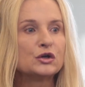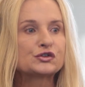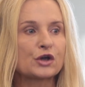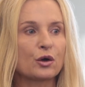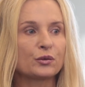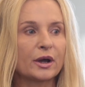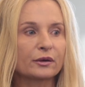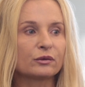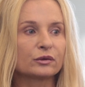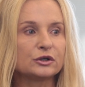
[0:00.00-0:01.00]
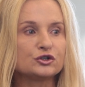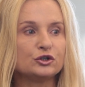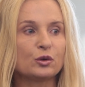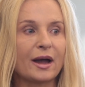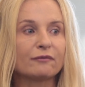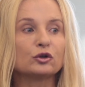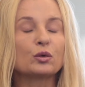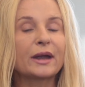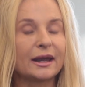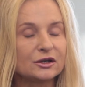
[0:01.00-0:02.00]
So not only do you have
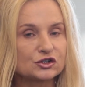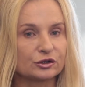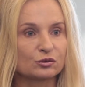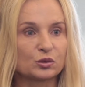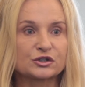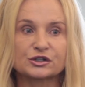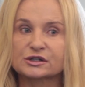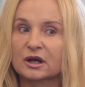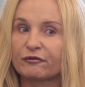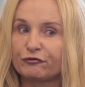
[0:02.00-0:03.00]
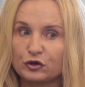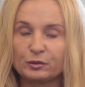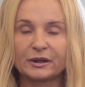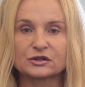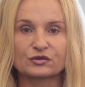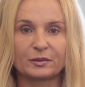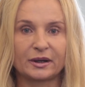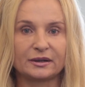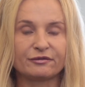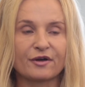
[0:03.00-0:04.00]
location, which is a few minutes from
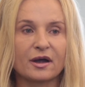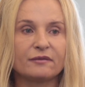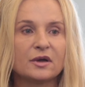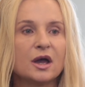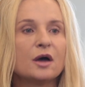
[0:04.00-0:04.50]
95,